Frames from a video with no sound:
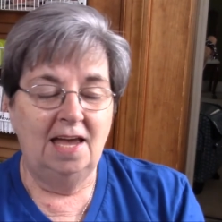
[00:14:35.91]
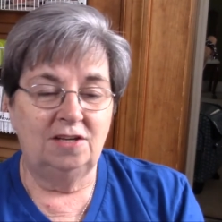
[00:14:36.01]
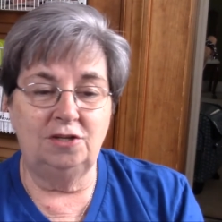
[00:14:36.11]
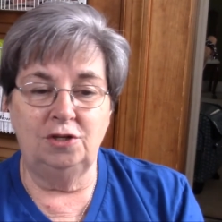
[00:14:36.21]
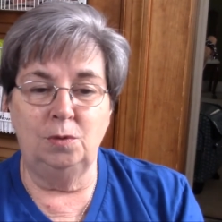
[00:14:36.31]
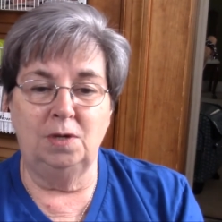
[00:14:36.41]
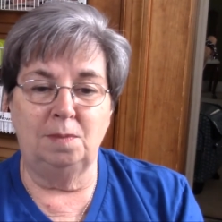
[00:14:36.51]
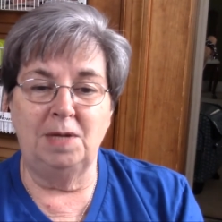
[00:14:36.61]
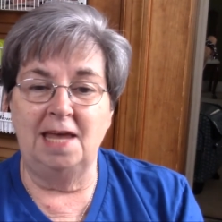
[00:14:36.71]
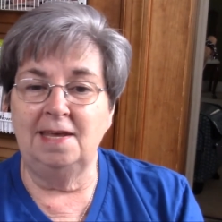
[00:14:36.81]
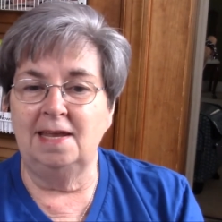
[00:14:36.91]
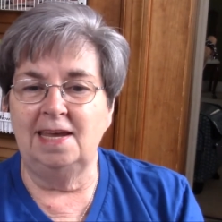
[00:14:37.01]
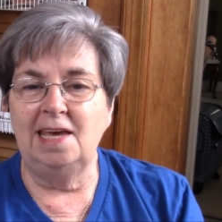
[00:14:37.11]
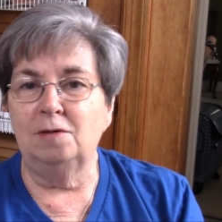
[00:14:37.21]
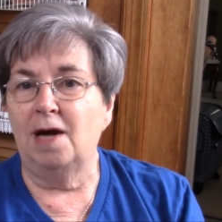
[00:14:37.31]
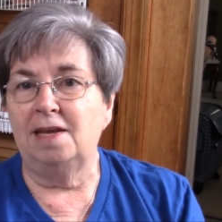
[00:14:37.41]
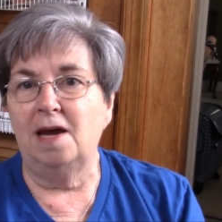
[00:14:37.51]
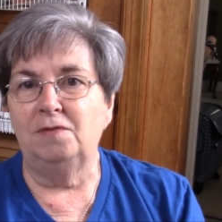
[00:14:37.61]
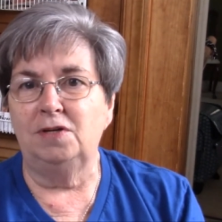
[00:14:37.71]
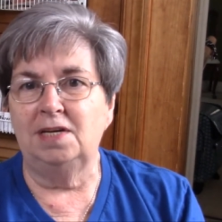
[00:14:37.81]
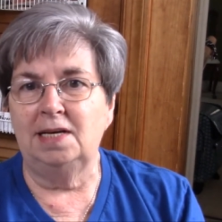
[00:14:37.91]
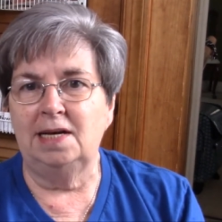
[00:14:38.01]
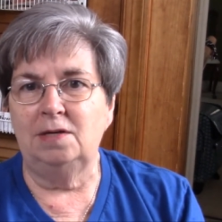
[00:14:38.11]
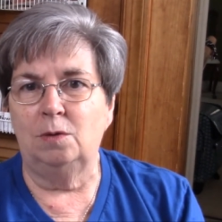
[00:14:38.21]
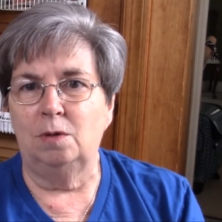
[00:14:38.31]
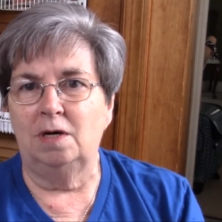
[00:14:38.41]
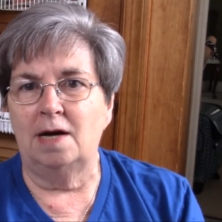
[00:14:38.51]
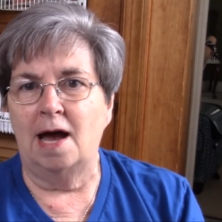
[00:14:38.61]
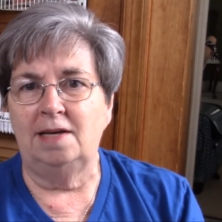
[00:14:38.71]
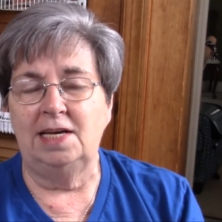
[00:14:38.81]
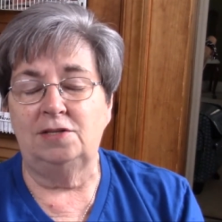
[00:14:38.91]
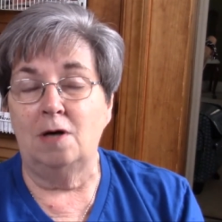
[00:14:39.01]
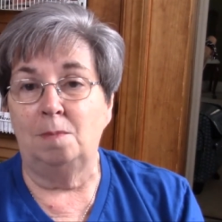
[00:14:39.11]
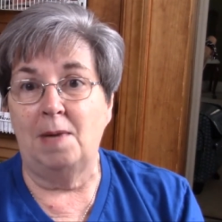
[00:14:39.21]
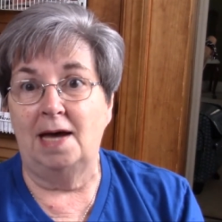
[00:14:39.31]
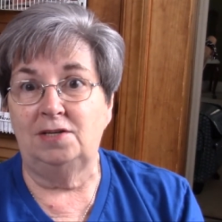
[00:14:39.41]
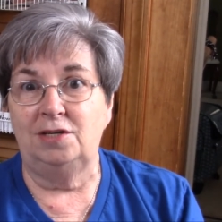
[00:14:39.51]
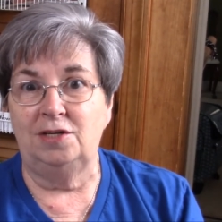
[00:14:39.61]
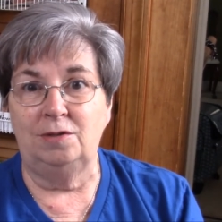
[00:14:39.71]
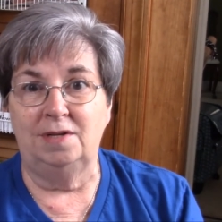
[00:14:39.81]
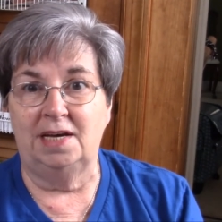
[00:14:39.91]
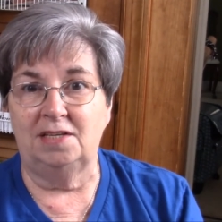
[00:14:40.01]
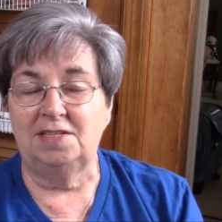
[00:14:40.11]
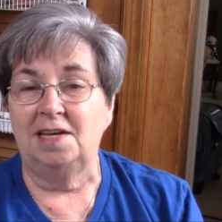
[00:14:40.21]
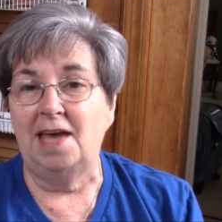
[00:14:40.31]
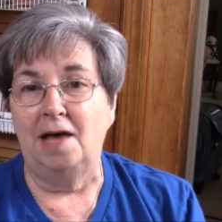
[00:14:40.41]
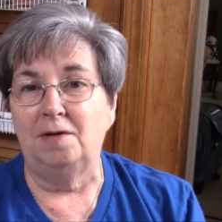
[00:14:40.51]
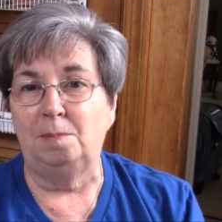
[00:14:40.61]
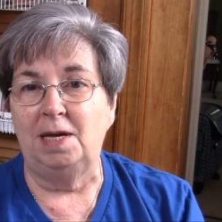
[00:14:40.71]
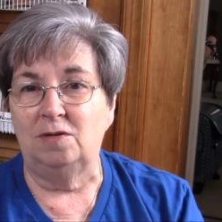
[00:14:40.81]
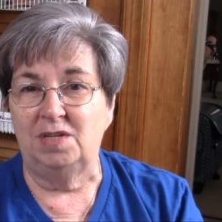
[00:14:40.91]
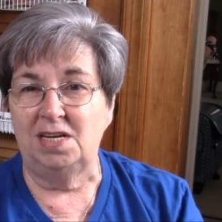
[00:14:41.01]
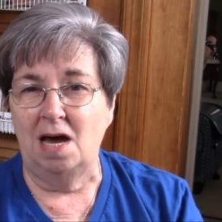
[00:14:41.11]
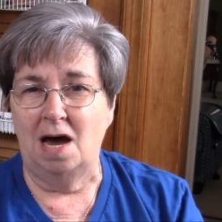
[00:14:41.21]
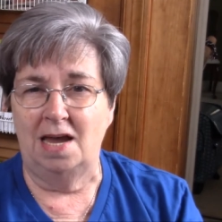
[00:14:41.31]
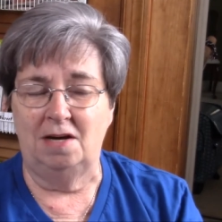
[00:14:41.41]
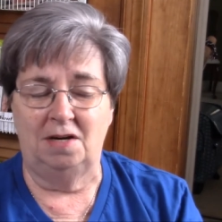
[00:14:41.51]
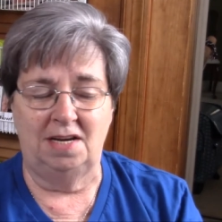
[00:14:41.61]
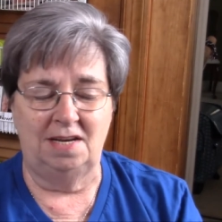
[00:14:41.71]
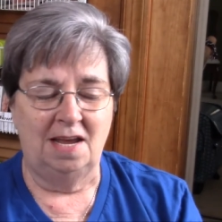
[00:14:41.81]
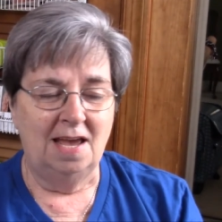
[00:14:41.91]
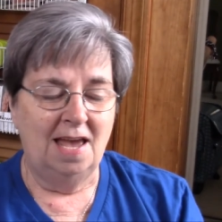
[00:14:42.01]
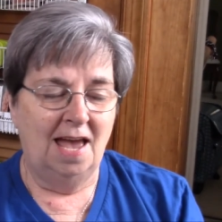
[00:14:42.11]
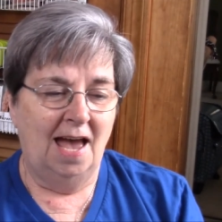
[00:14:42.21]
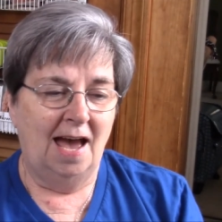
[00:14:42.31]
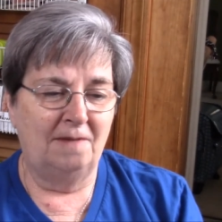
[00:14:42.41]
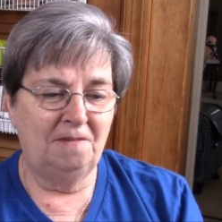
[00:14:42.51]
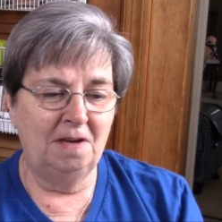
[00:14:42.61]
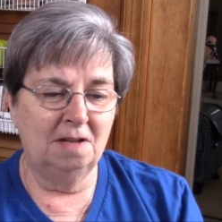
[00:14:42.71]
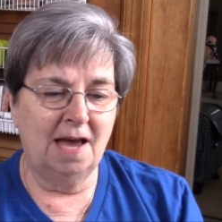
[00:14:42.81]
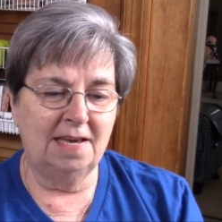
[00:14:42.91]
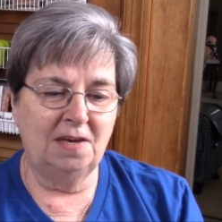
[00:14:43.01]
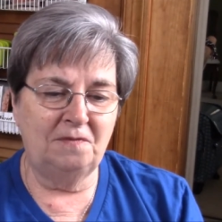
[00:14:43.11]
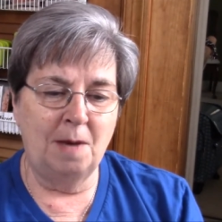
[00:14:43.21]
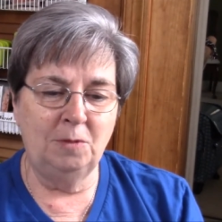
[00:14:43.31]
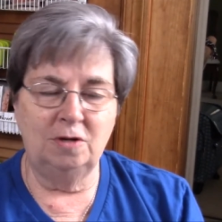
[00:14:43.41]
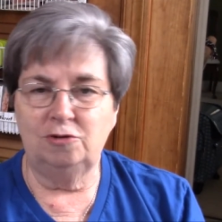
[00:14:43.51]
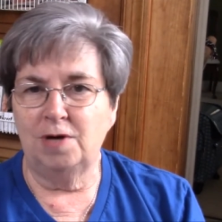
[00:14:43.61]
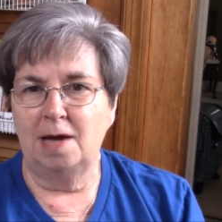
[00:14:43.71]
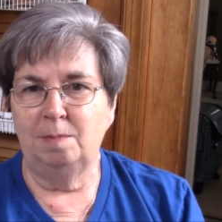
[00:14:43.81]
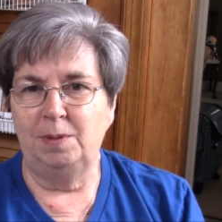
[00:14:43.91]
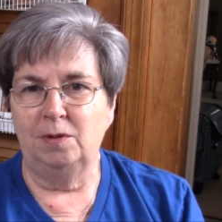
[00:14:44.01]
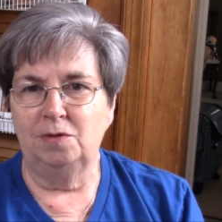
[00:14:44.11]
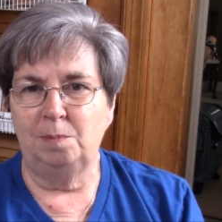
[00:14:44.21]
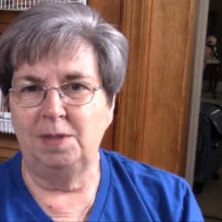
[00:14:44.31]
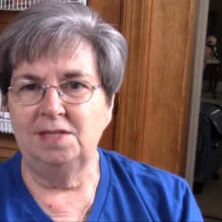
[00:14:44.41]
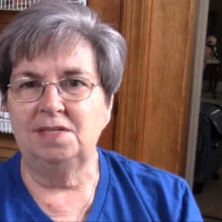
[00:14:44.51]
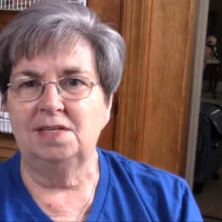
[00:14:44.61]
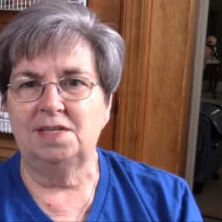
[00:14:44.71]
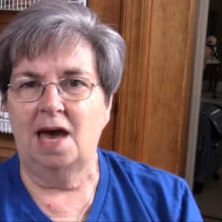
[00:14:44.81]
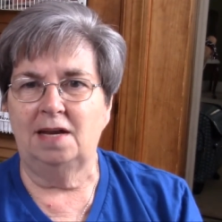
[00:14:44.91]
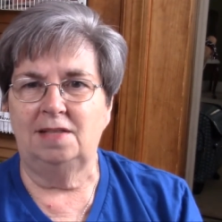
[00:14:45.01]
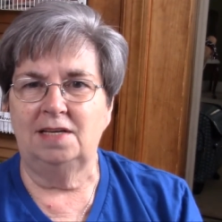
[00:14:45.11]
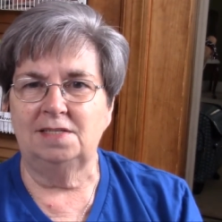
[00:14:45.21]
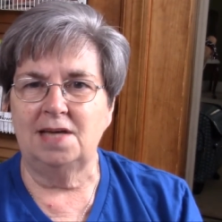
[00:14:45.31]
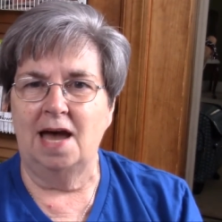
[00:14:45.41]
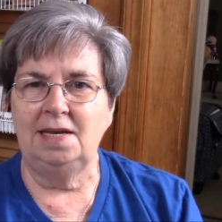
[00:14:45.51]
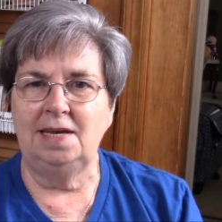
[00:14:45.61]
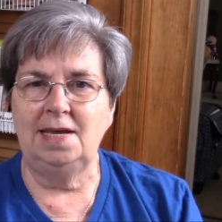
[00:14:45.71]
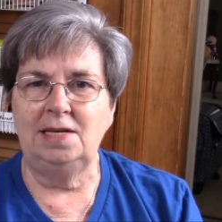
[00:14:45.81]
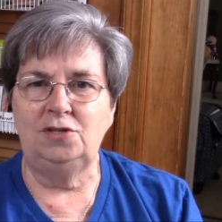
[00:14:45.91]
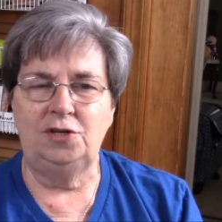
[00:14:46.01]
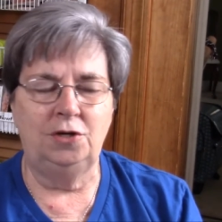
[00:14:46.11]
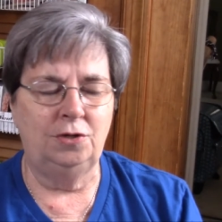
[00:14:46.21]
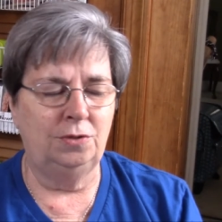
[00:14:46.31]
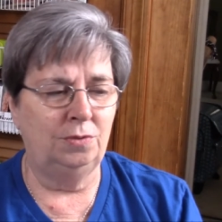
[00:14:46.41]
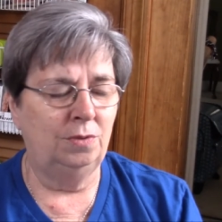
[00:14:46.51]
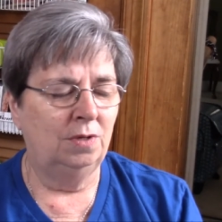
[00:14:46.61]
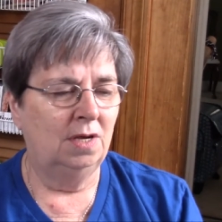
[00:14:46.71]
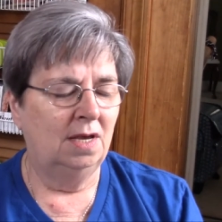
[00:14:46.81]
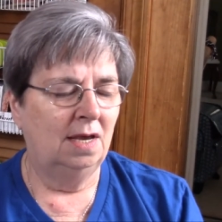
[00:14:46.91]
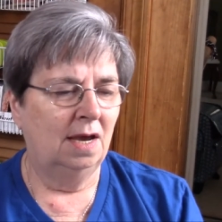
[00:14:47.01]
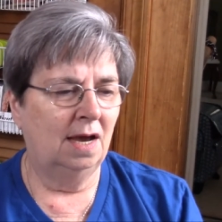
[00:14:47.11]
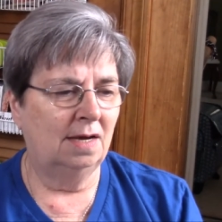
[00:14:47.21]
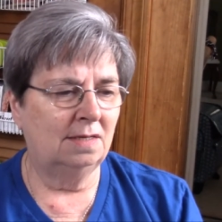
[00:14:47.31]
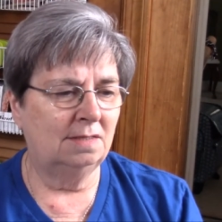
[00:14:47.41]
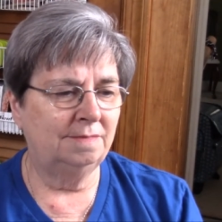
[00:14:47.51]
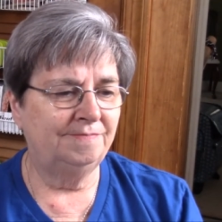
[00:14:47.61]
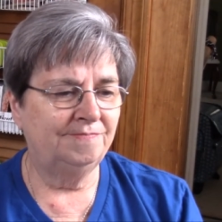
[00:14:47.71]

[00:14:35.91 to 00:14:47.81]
to do it. And then either I never did it or I, it's on my to-do list. And now they're being retired. And I feel like if I'm going to try to build a business out of this, I need to um,